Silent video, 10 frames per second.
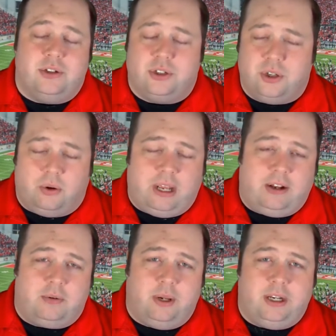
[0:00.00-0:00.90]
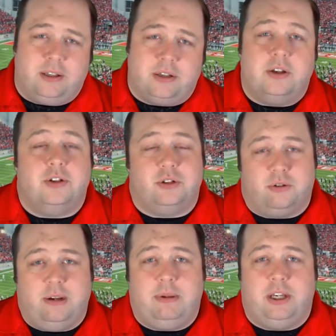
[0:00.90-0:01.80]
sold-out arenas,
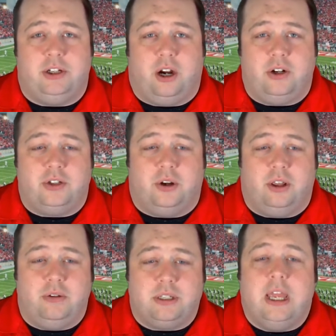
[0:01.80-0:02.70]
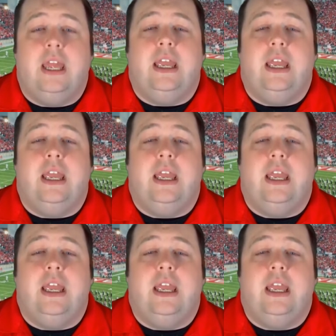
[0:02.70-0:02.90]
screaming guitar solos.